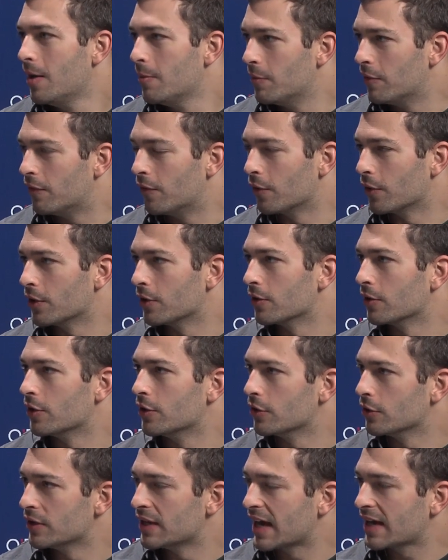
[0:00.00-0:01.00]
before you're,
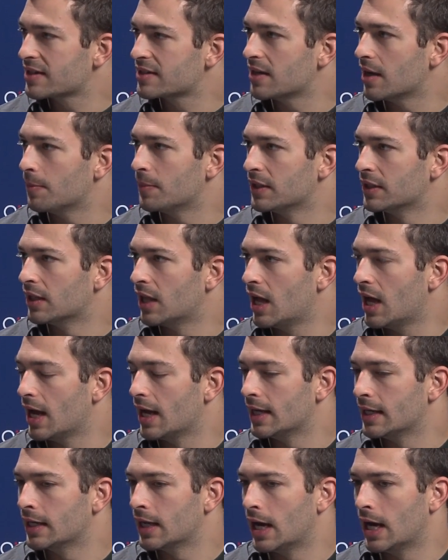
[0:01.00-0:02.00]
you're next up in line.